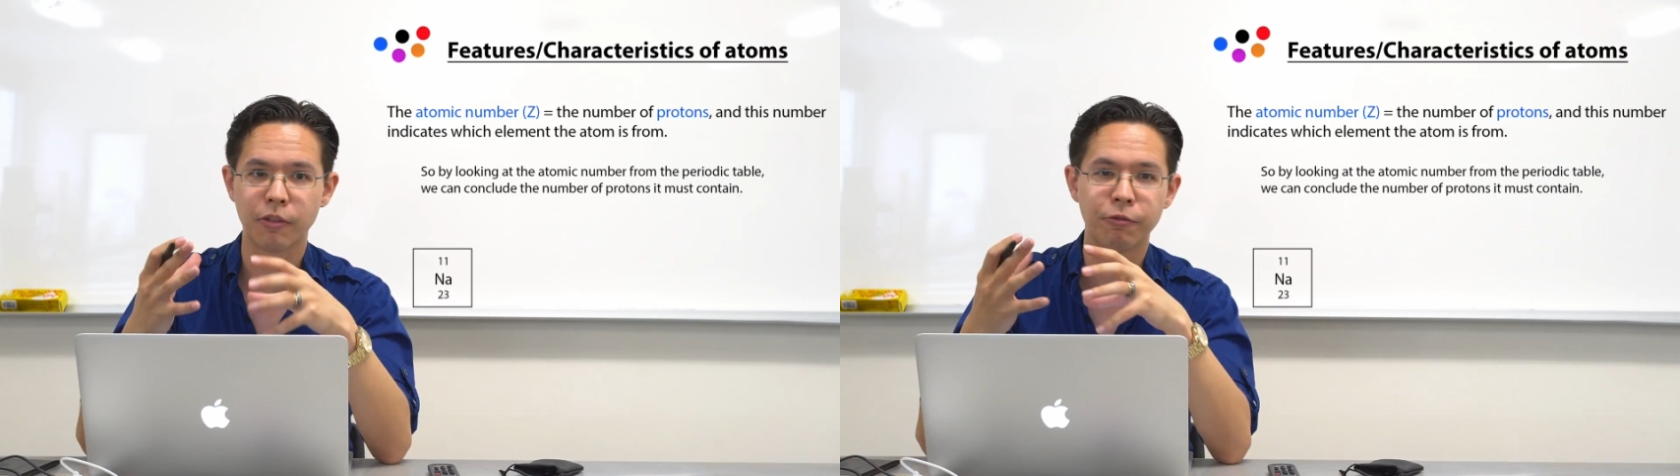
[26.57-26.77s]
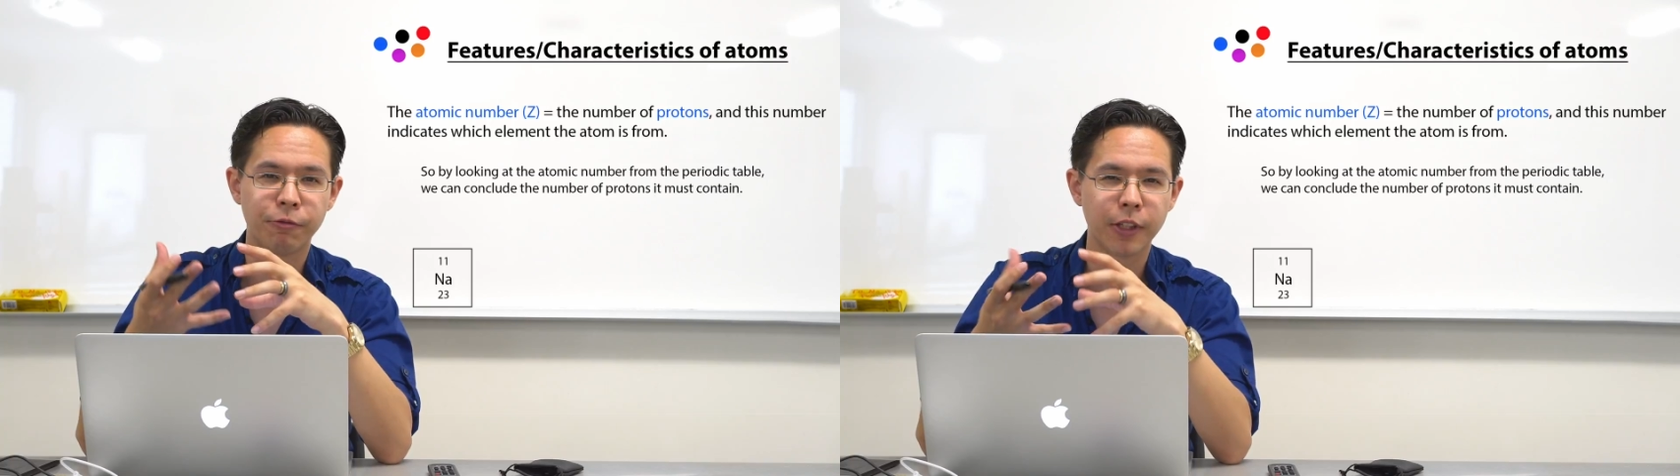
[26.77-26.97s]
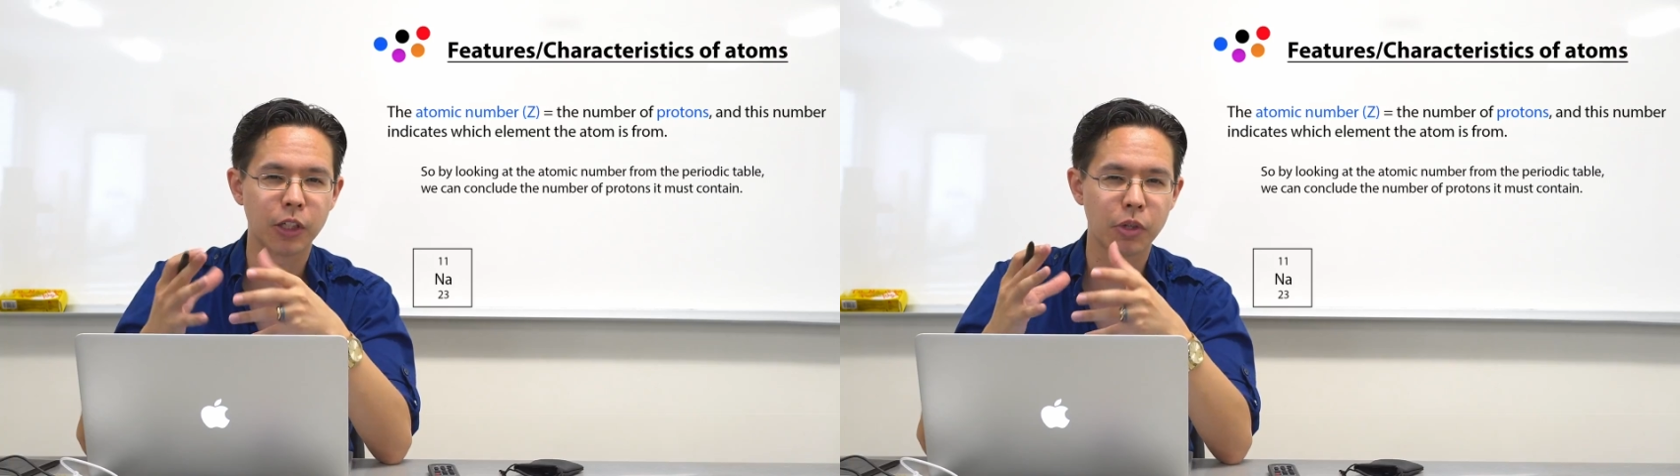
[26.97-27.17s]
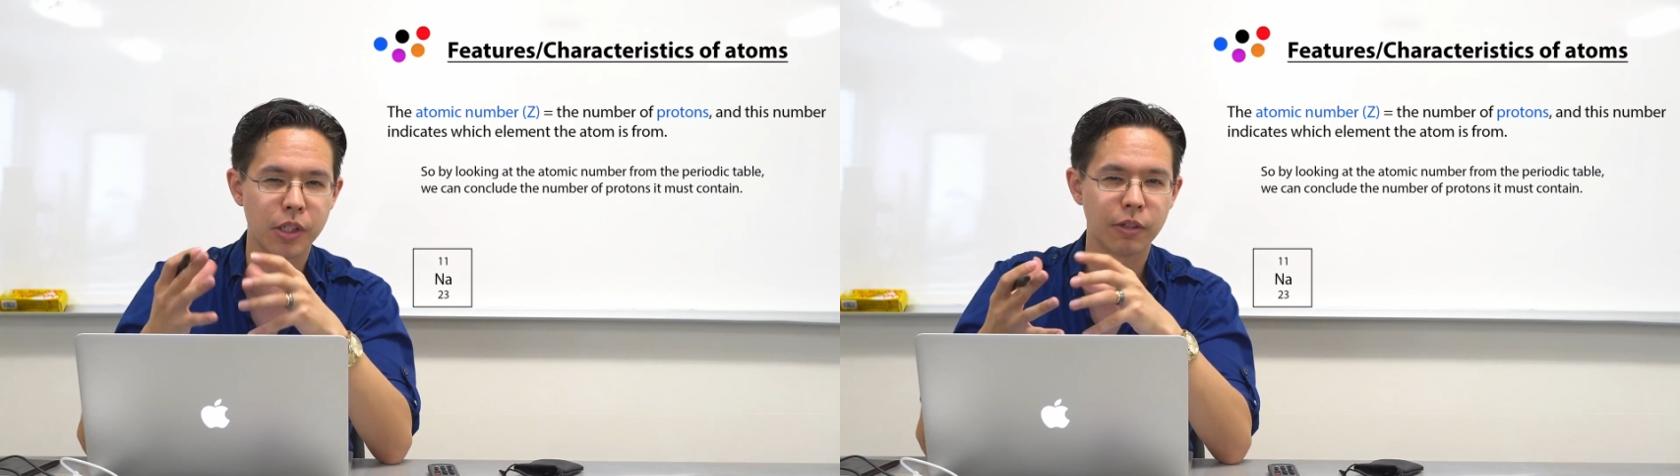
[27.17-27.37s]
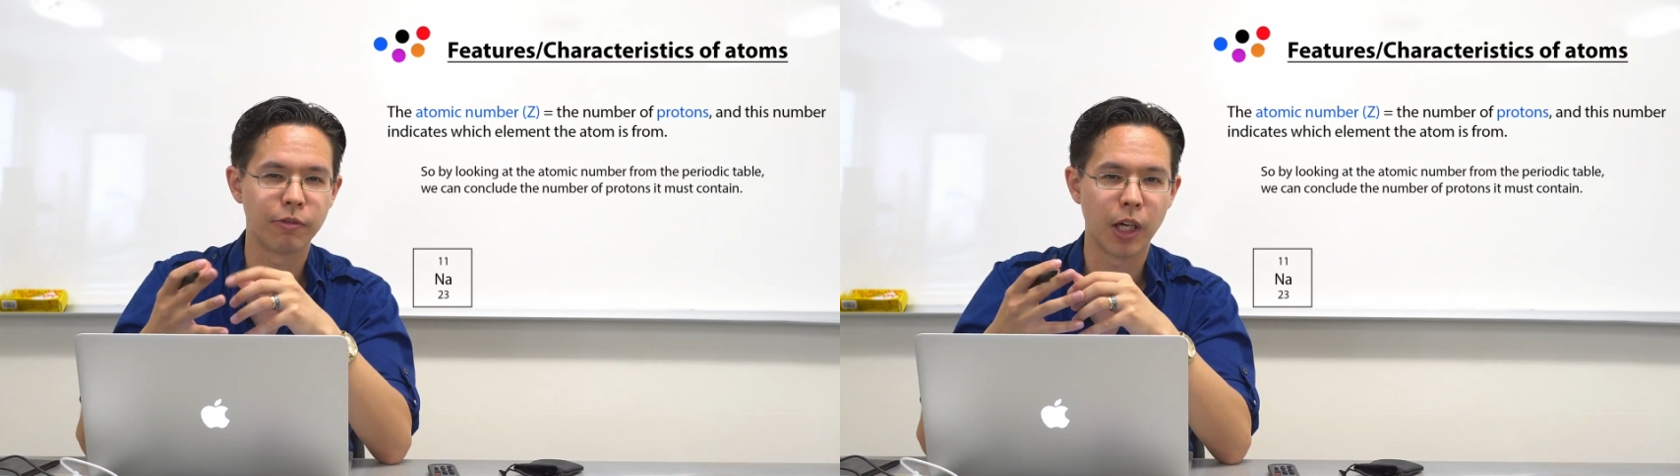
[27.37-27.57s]
a
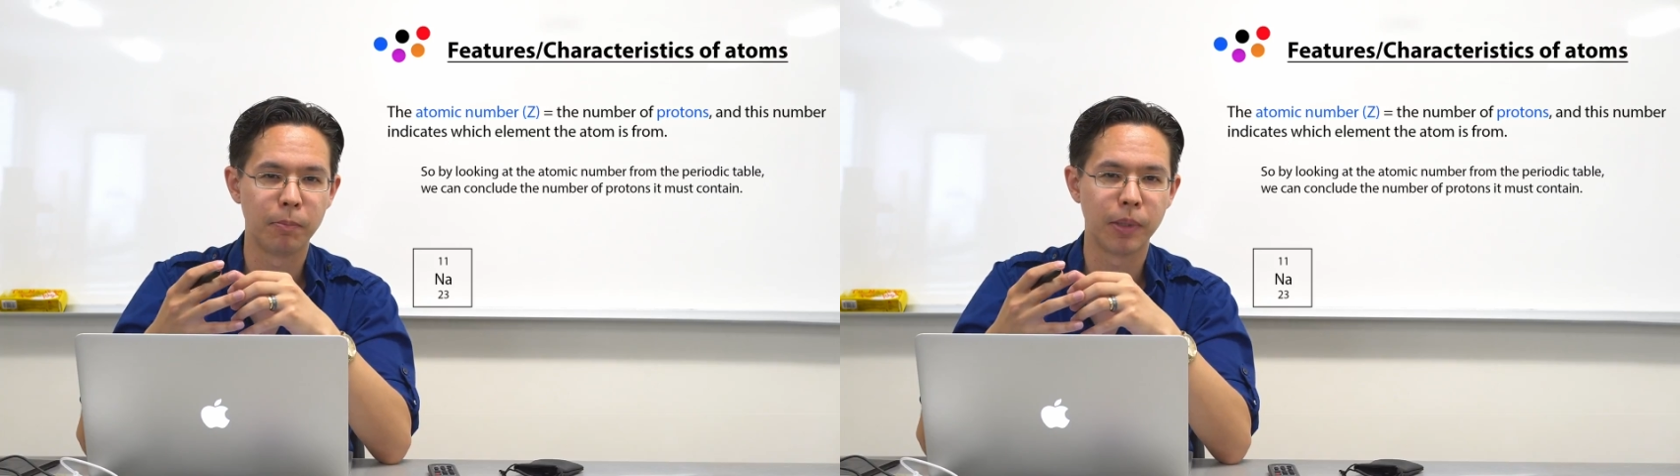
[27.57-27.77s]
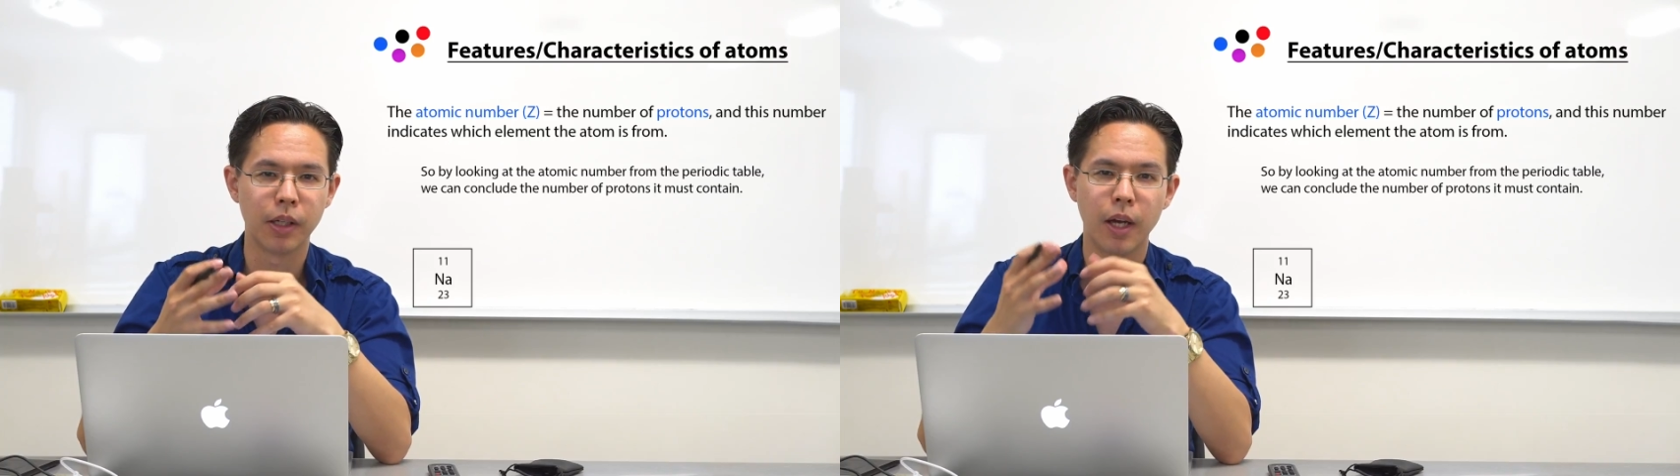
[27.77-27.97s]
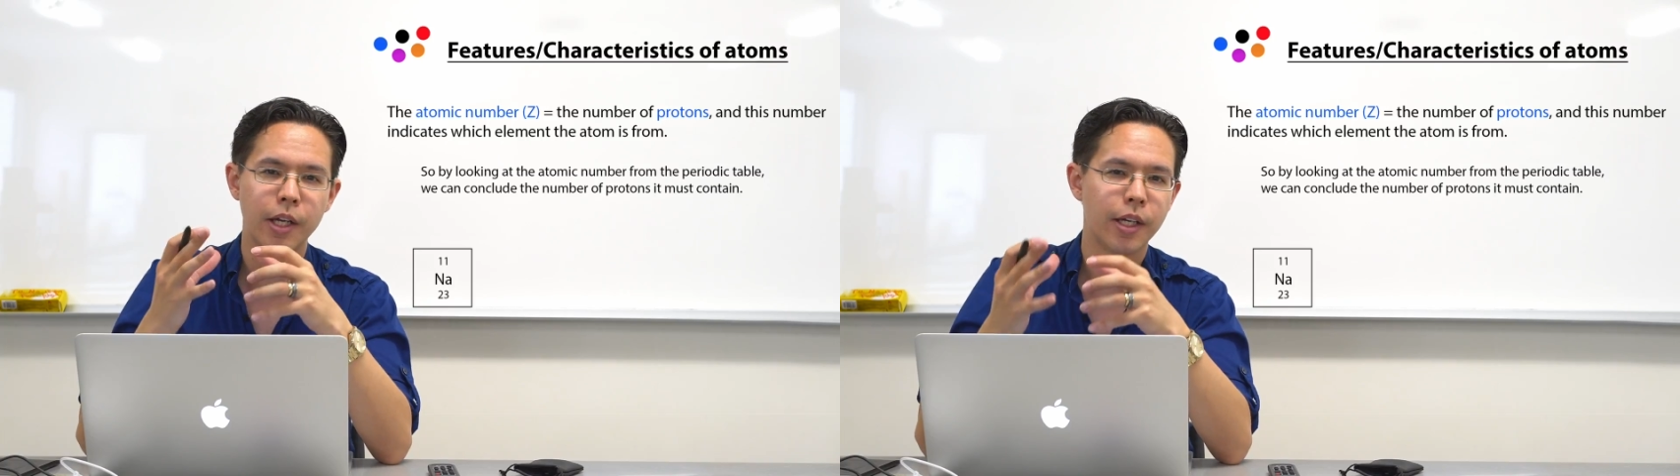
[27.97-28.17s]
figurative number,